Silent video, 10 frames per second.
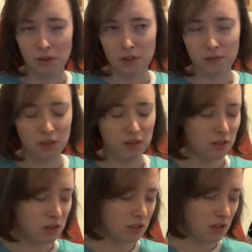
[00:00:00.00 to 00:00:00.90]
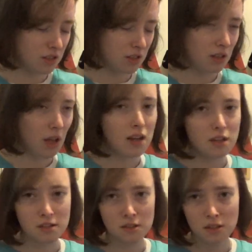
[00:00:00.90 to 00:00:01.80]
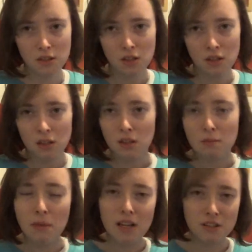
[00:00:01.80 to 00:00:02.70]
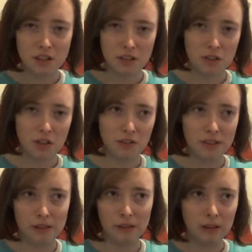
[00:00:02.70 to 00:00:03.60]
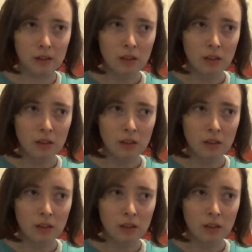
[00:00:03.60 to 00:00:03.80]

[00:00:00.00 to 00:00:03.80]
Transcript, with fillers: It's, it's, it's a nice message, I feel